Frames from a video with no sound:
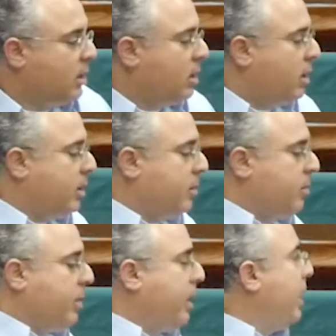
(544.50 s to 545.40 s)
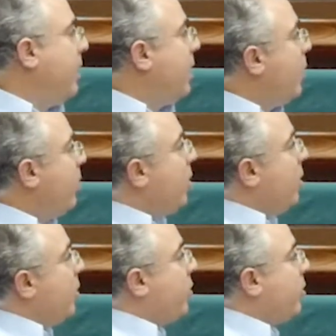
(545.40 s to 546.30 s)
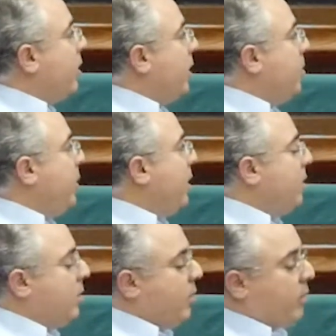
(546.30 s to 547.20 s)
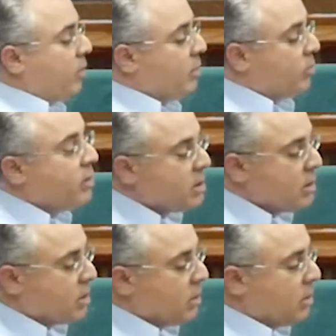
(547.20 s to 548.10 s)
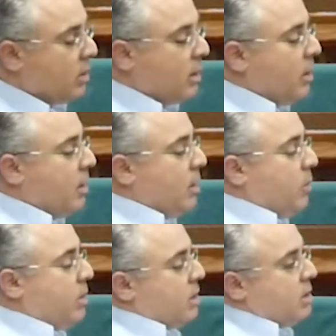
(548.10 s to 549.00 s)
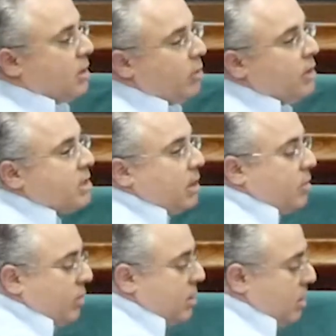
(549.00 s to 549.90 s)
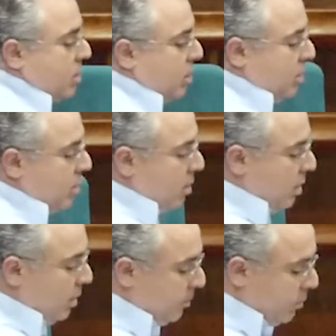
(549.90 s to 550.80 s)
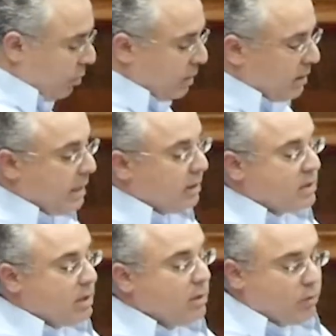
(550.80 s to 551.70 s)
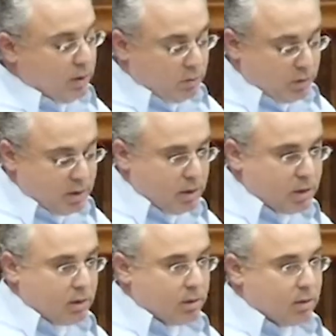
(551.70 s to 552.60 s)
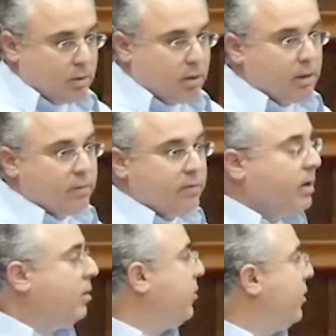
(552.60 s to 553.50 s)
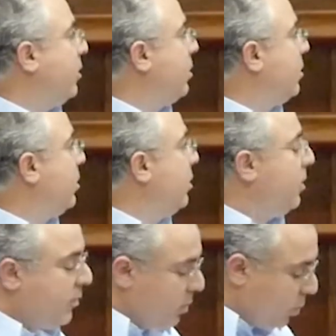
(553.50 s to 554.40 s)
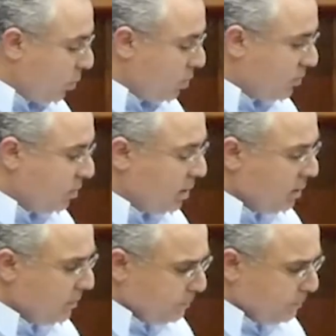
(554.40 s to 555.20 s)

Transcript: And now we're going through a big third transition, which is the co-design transition or the data-centric transition. You can find different words for that.